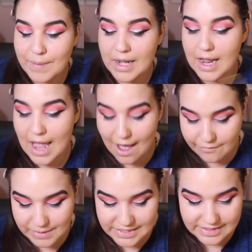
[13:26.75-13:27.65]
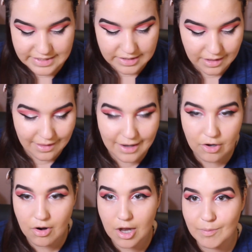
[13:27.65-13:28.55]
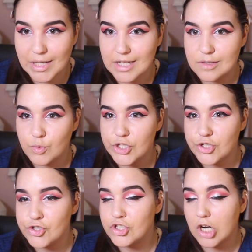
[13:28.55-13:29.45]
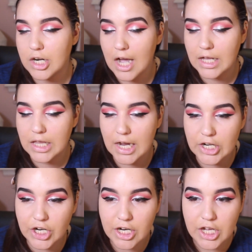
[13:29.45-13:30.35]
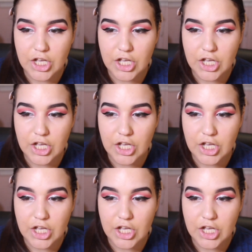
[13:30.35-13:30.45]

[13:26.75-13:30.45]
But I have my Stila liner on because once you start eyeliner,